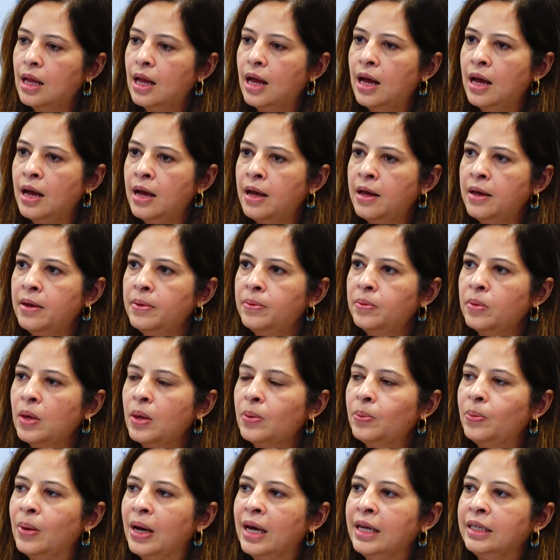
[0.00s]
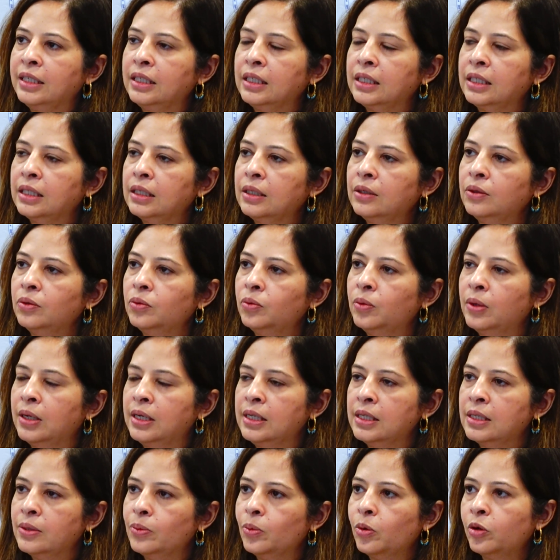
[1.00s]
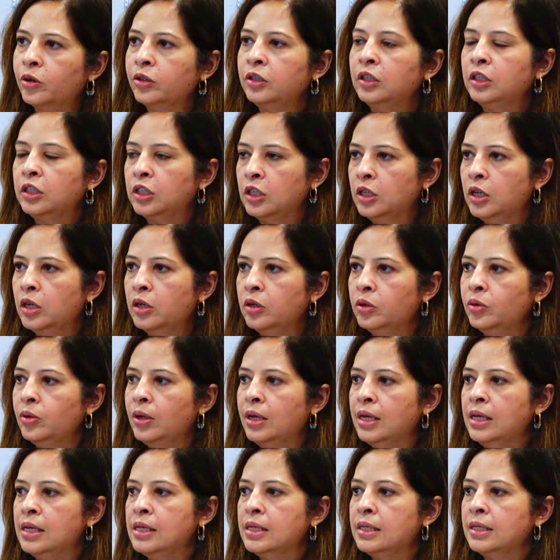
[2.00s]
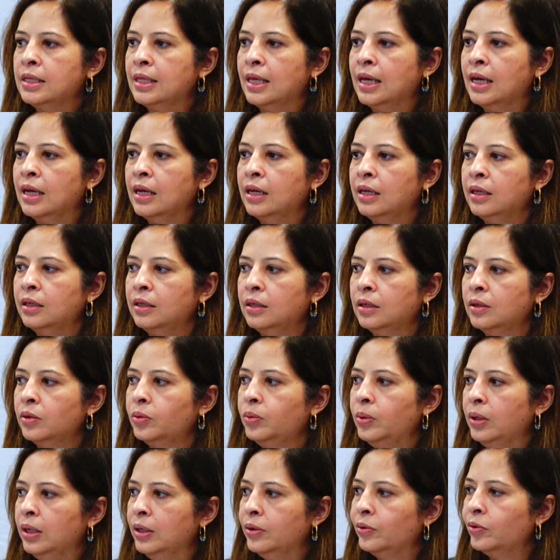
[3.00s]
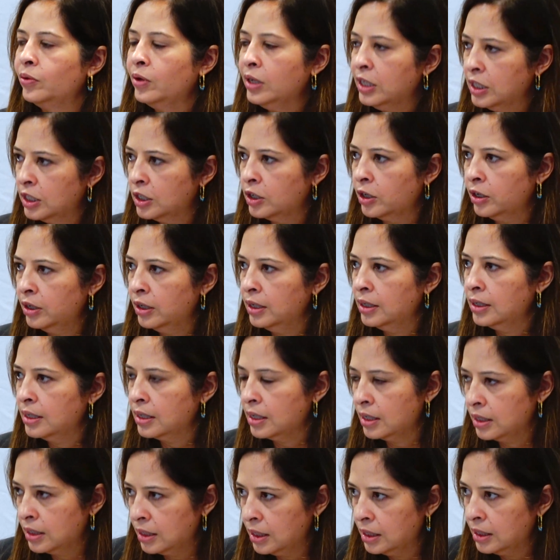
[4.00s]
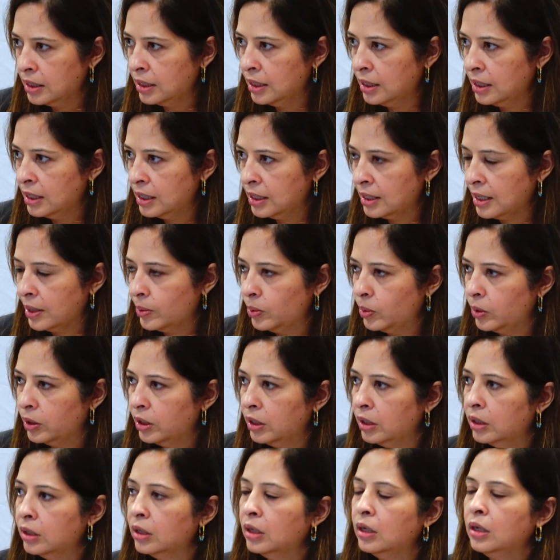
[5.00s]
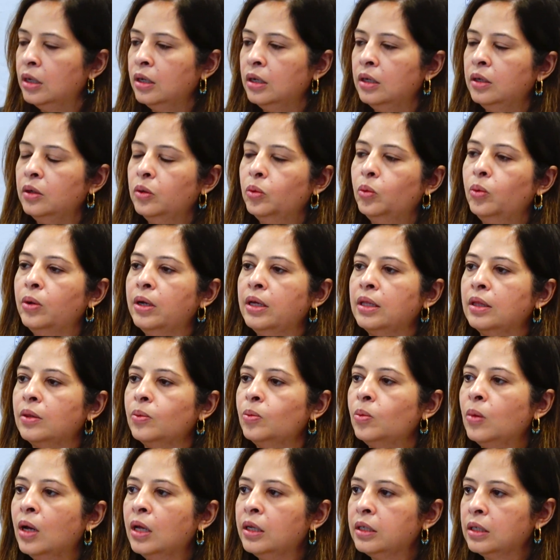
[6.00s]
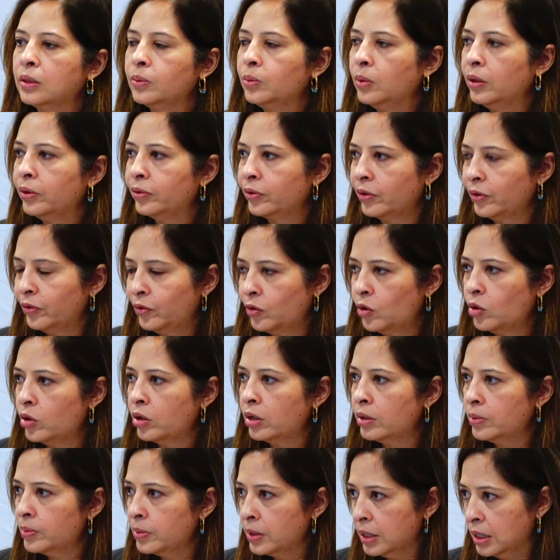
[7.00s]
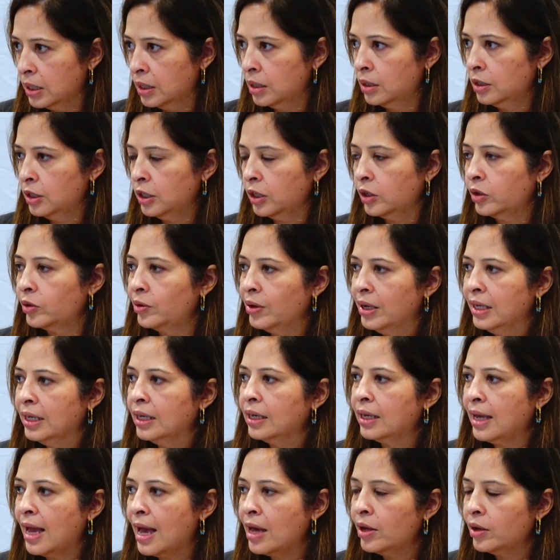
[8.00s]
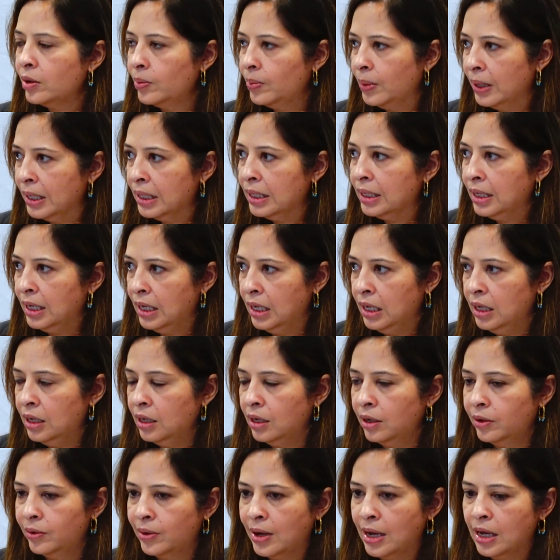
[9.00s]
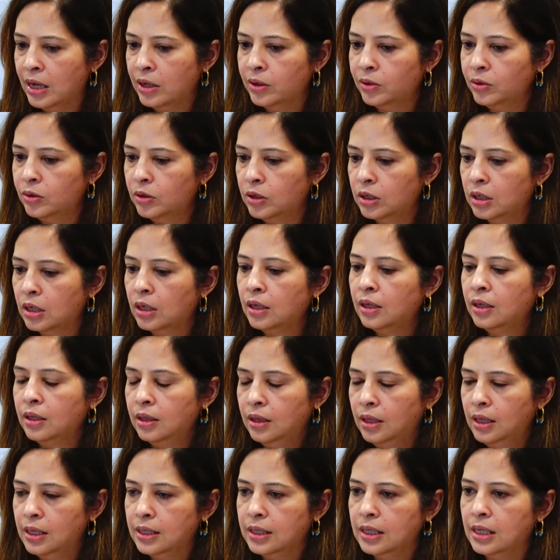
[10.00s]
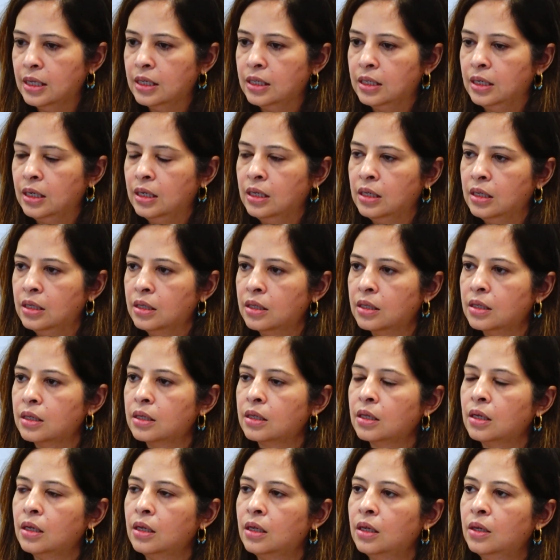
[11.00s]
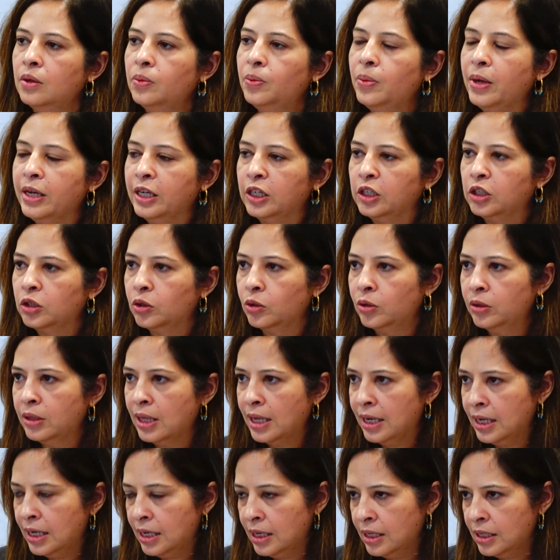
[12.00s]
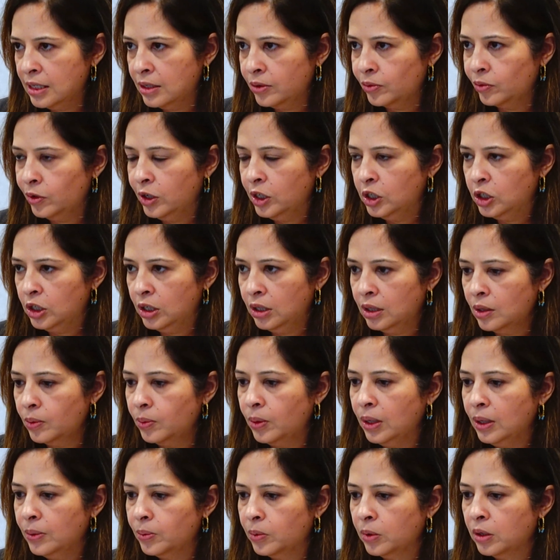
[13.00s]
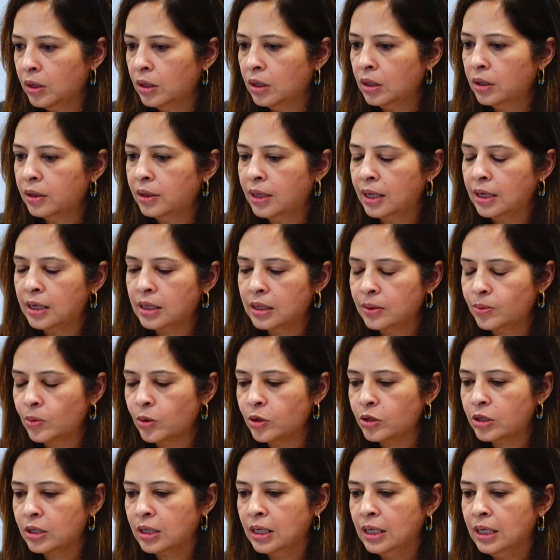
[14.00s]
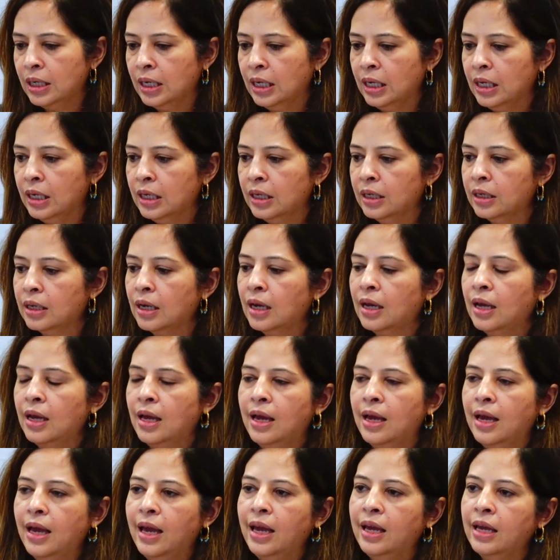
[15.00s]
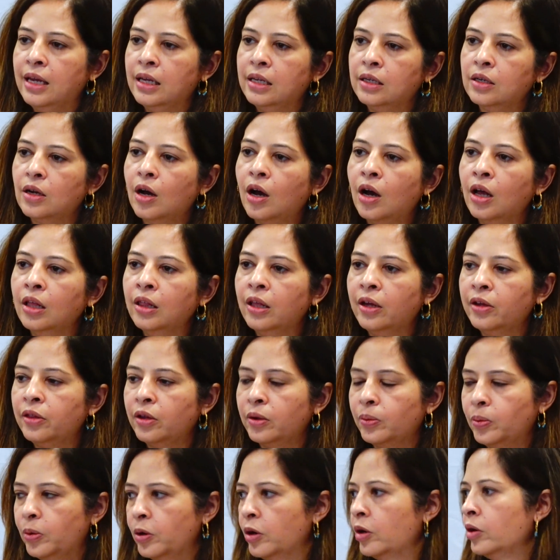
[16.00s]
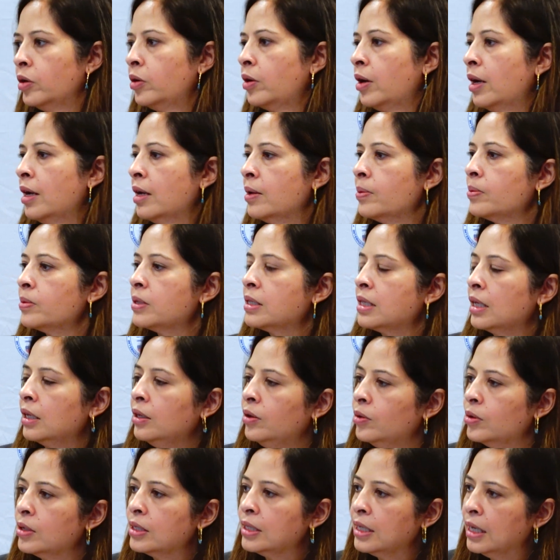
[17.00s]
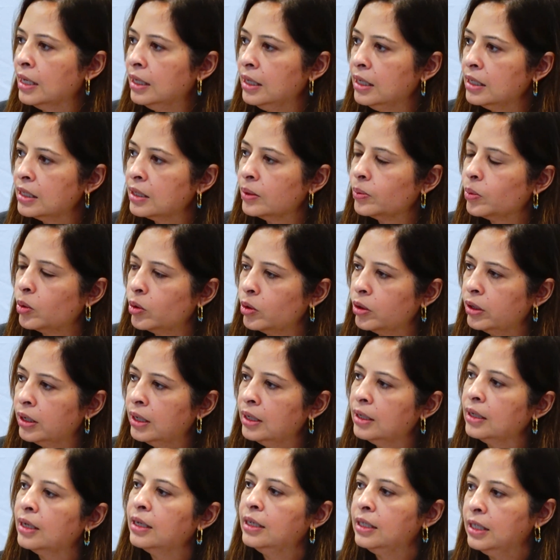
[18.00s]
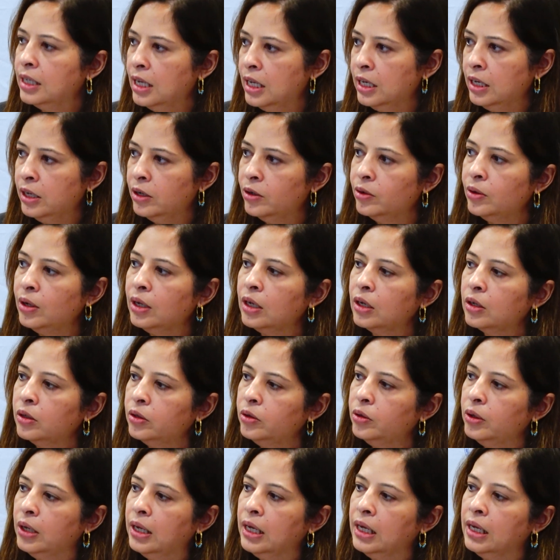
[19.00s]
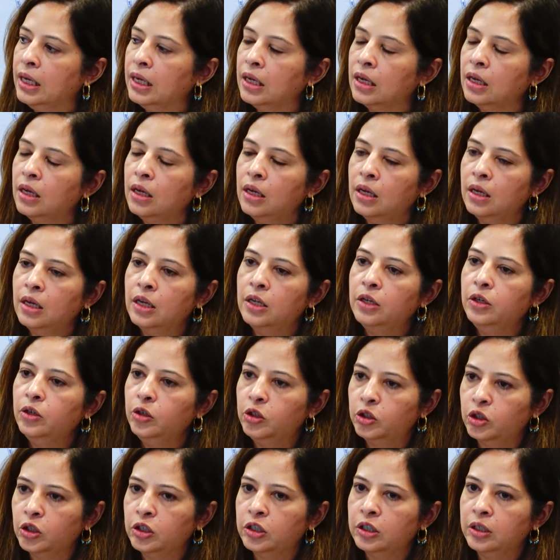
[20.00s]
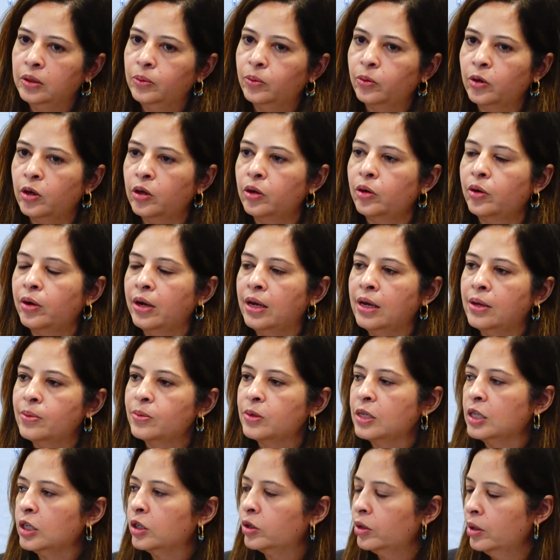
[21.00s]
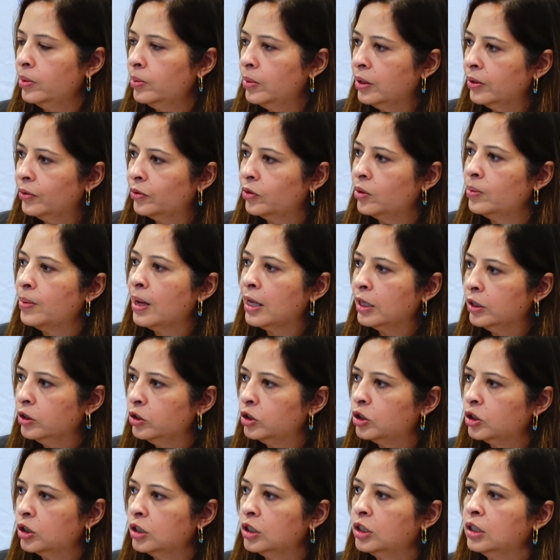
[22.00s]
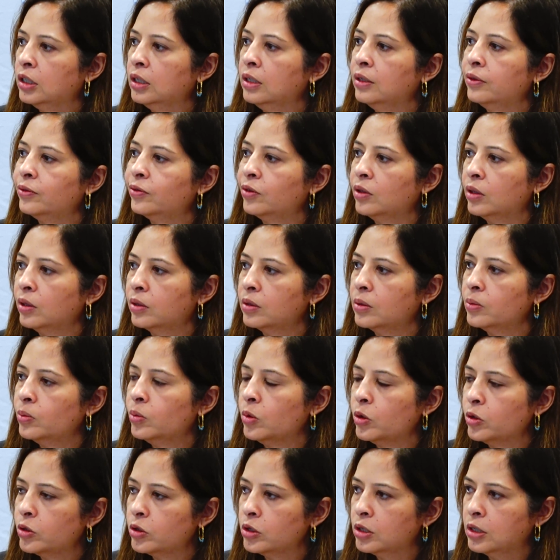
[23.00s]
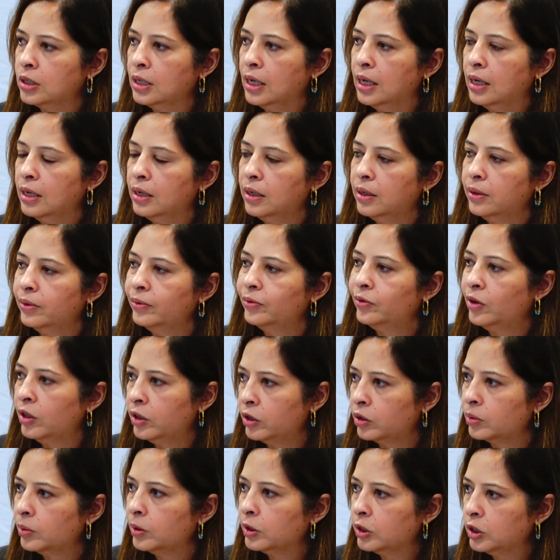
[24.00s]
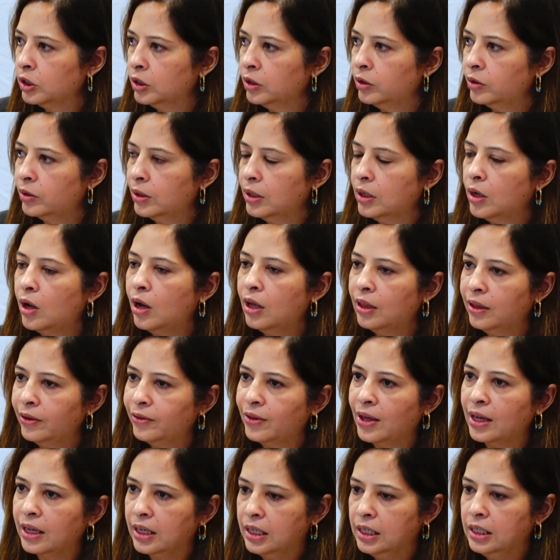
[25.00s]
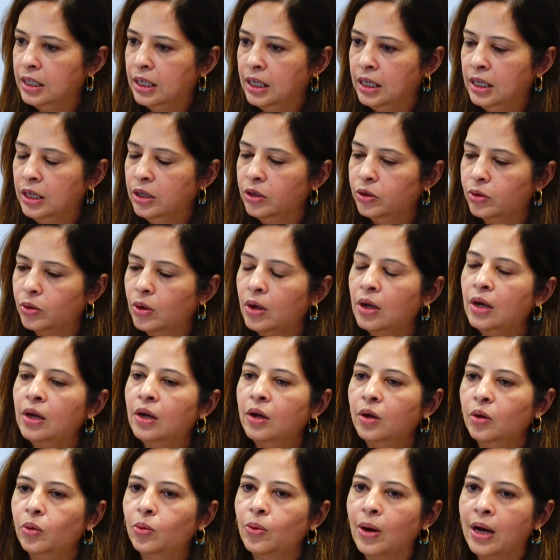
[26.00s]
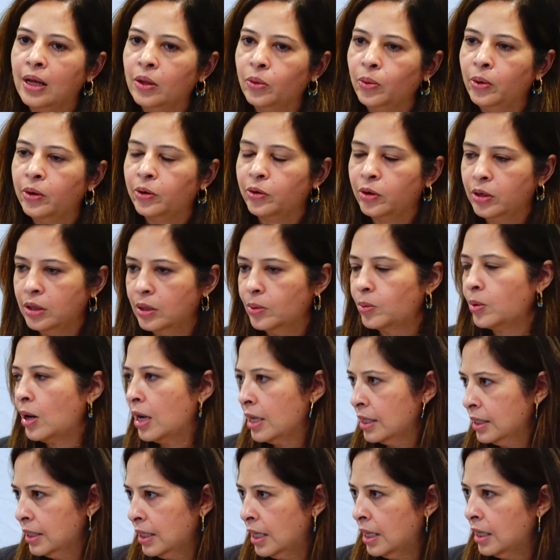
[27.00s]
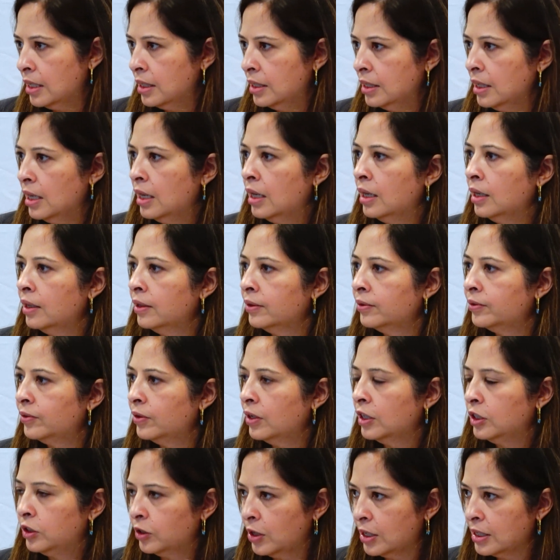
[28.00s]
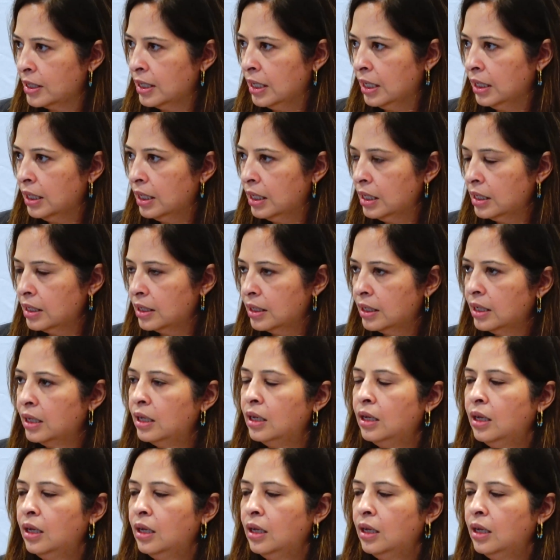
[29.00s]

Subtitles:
But what is important to note is that we restarted assistance in December with multiple reforms to create accountability around the assistance, make sure that it is reaching the people that is most in need, and all other programs that USAID supported continued, including nutrition programs and treatment for malnutrition for the most vulnerable children. All of that continued while we were in the process of addressing this.